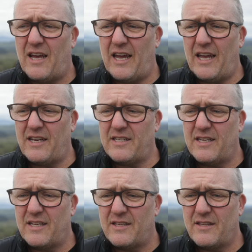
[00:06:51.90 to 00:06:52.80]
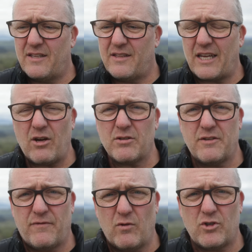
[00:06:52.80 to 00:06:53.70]
And they cost
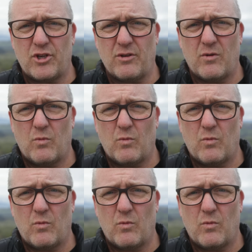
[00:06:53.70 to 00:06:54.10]
a fortune,